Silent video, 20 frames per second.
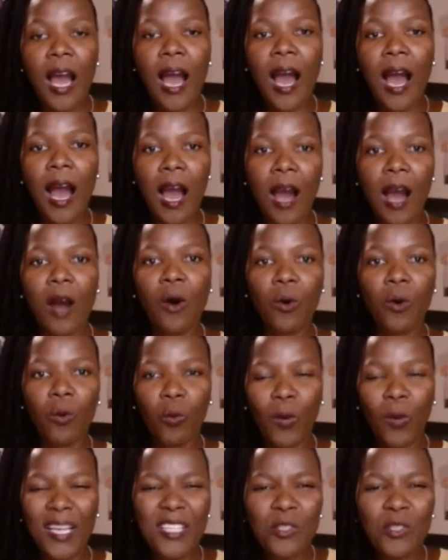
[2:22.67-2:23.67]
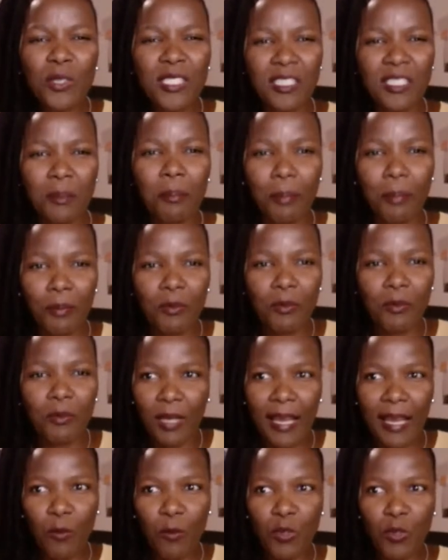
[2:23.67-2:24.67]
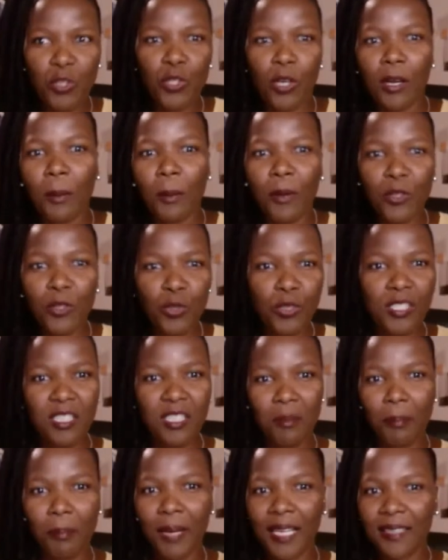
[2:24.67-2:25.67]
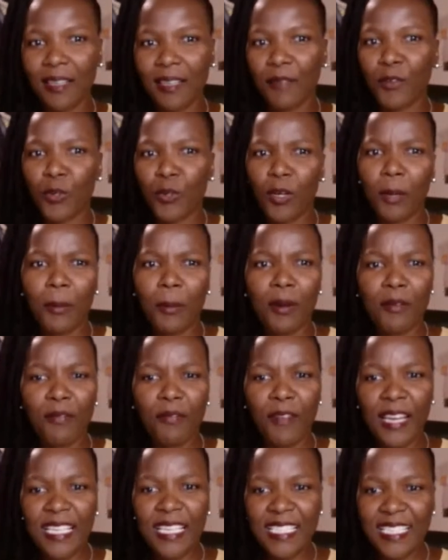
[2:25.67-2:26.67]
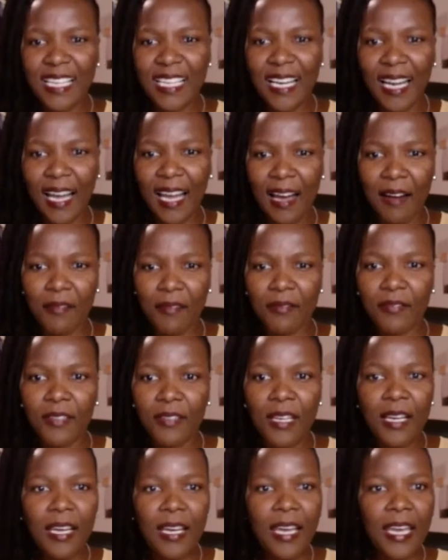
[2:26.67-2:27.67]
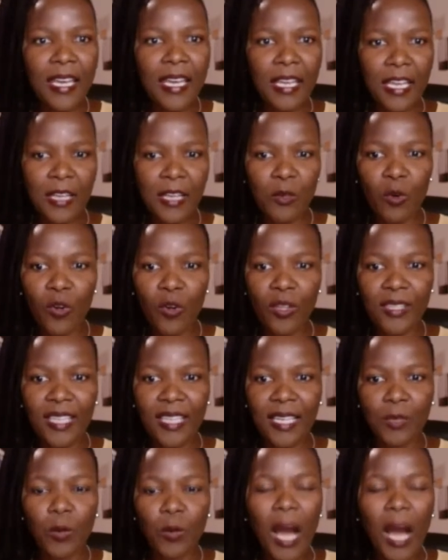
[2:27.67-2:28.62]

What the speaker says: what is your dream? Like when you talk about your dream partner, if you talk about finding love and all that,